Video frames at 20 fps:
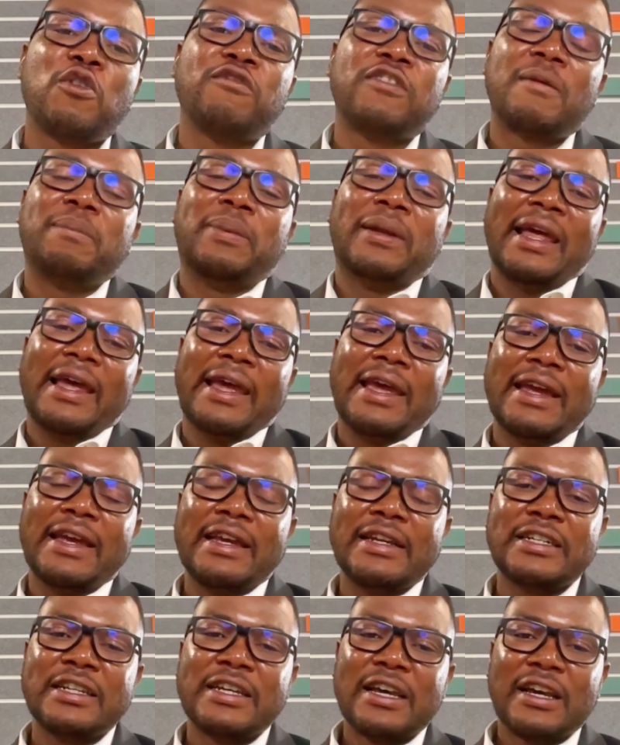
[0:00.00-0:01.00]

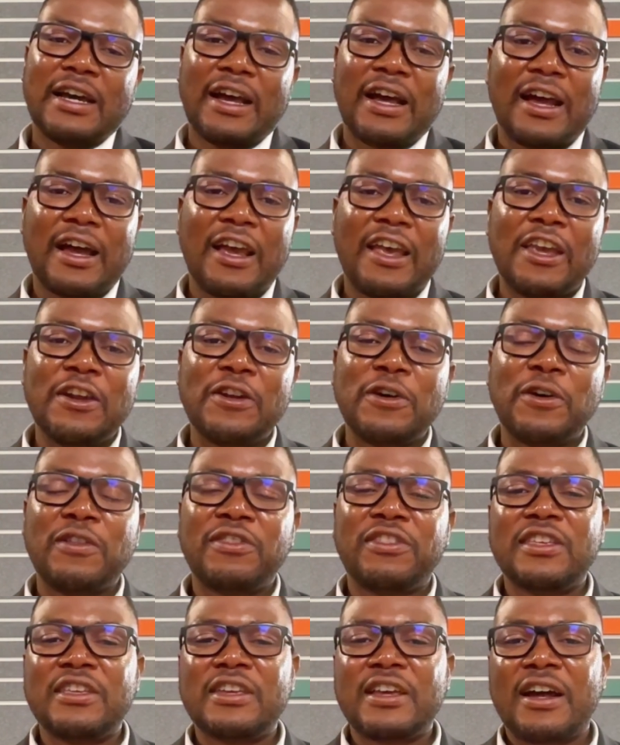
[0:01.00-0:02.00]
overplayed,
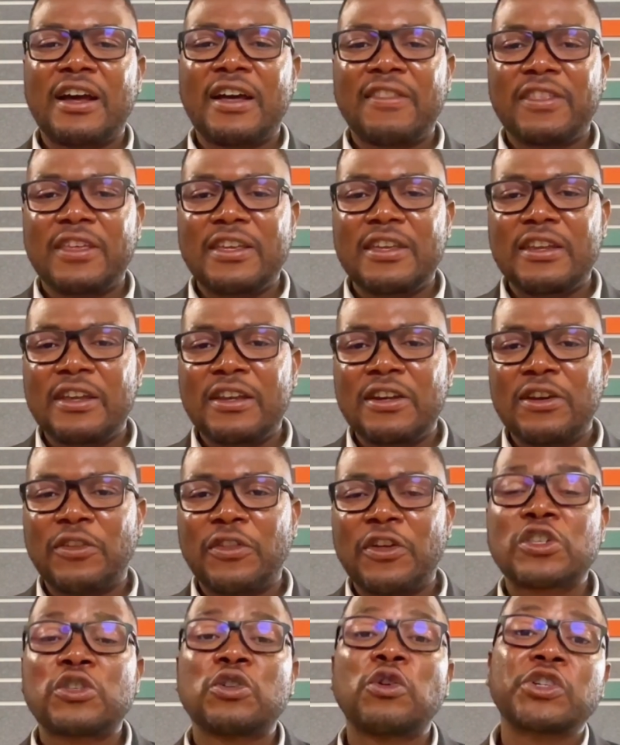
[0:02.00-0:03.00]

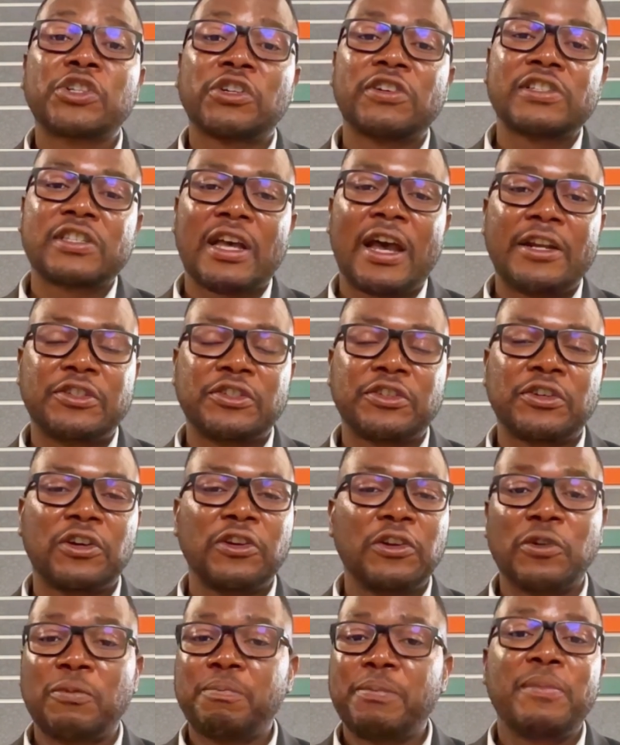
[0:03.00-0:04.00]
the social side to go,
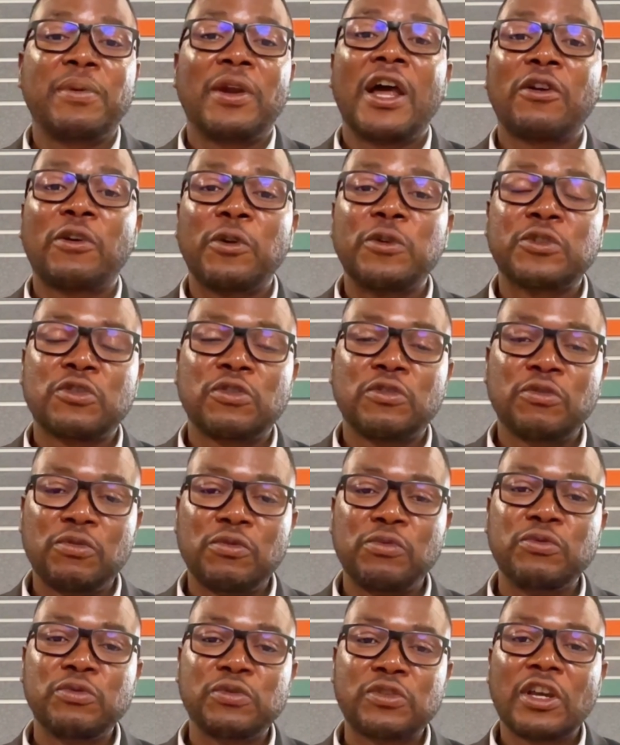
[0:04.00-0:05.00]
look, people are going to
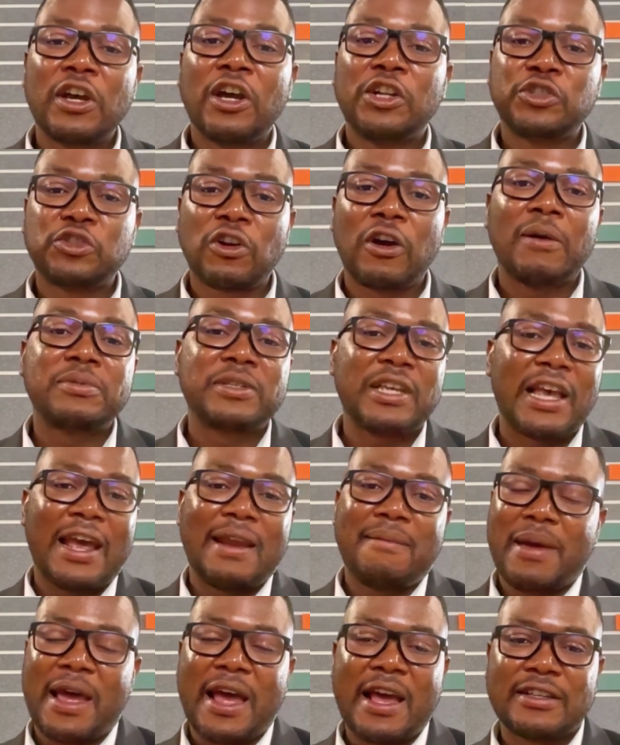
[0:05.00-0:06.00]
lose jobs
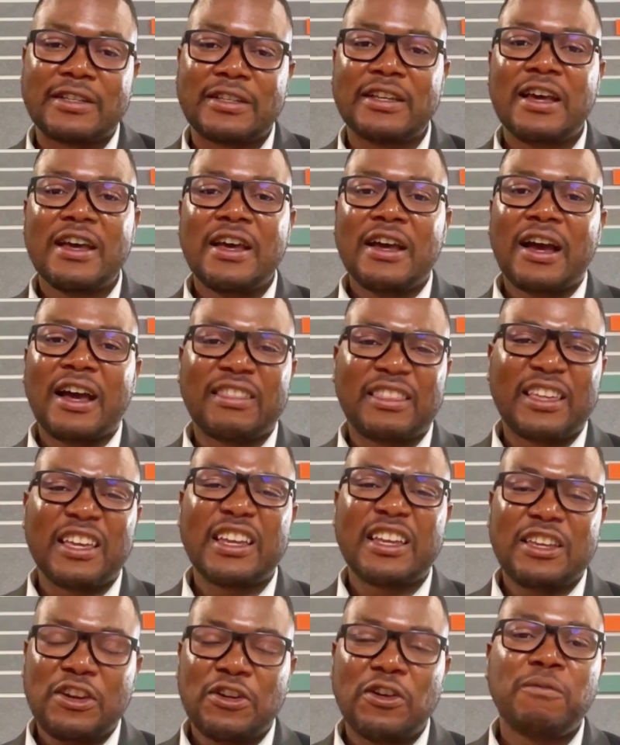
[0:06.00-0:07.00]
en masse. I
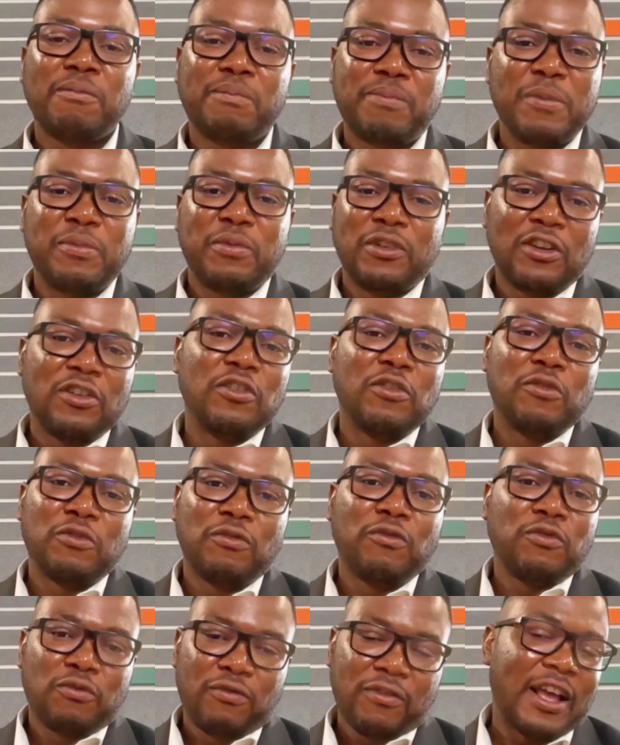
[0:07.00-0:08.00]
think, at the
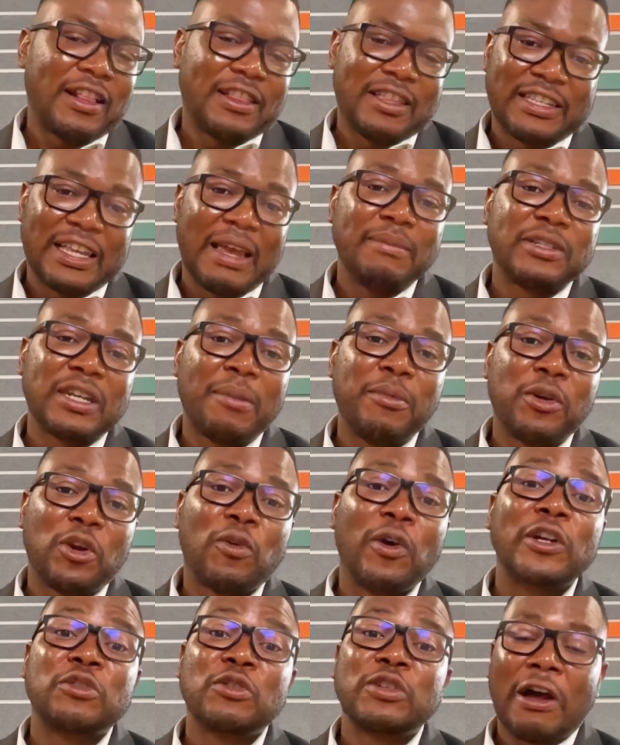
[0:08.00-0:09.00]
same time, you don't
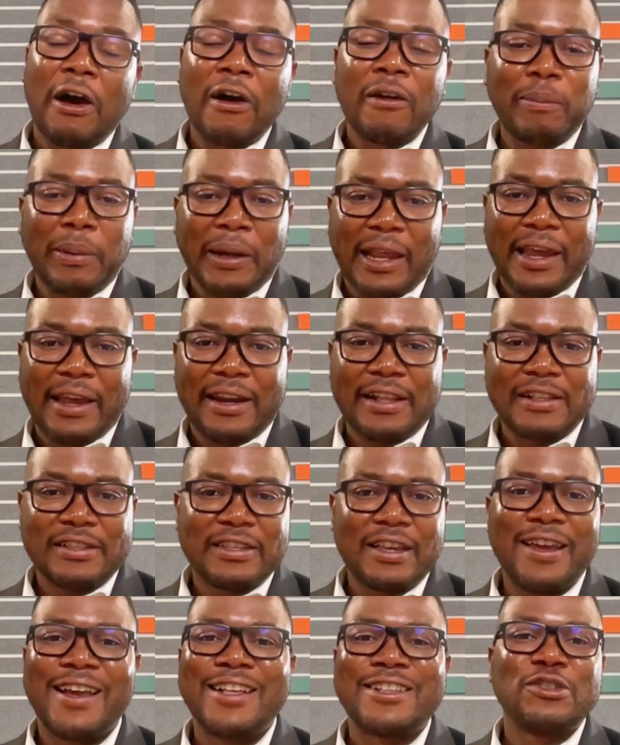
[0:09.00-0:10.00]
want to downplay it and
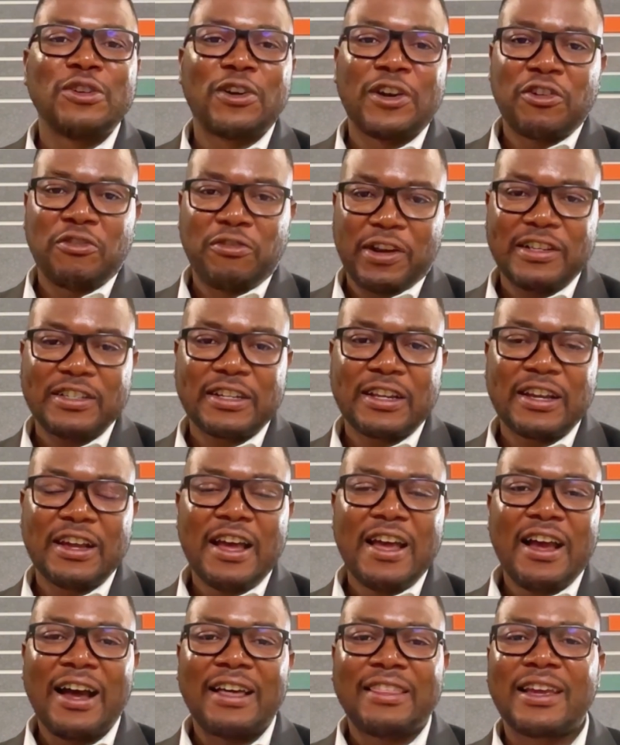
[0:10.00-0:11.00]
say it's not a risk.
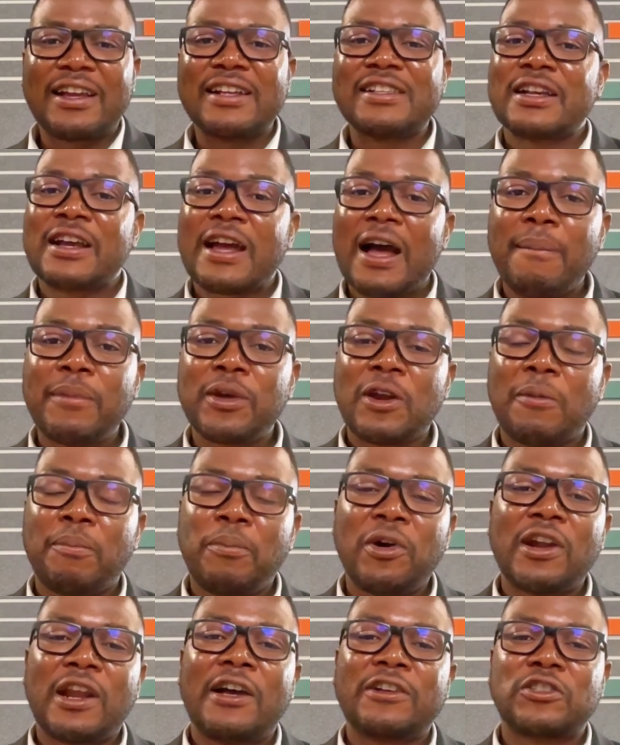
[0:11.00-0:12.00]
I think it's incumbent
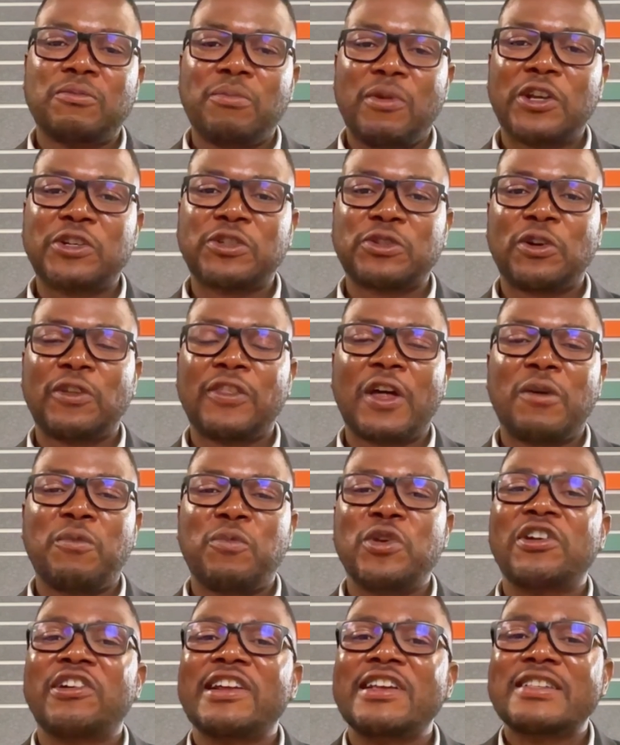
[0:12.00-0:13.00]
upon us to make sure that
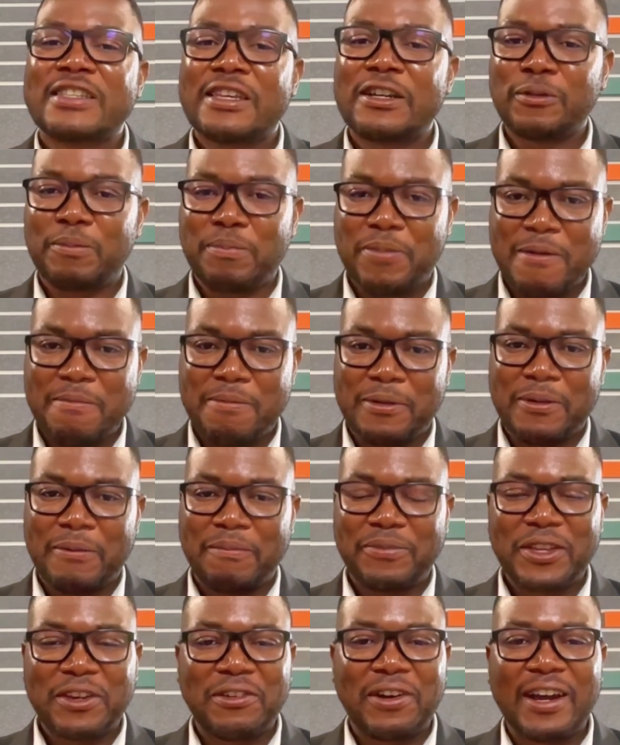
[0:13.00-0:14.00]
we reskill people,
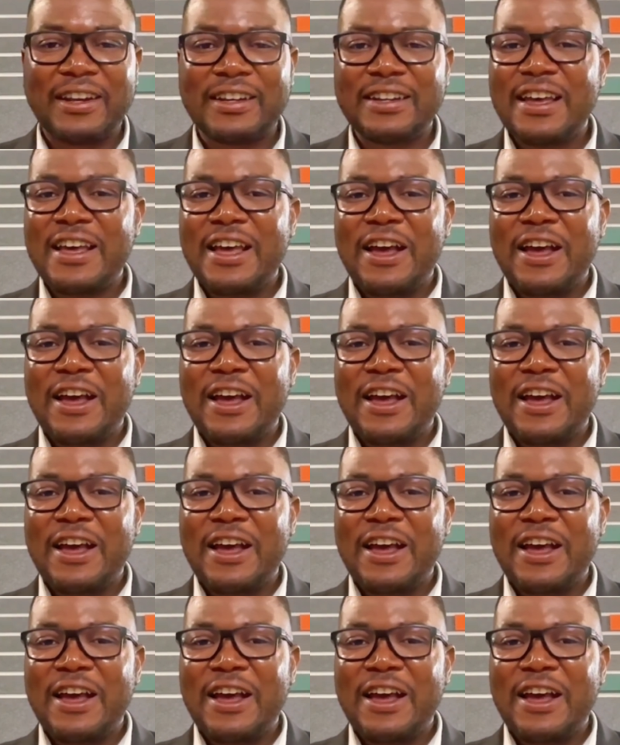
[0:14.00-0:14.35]
right?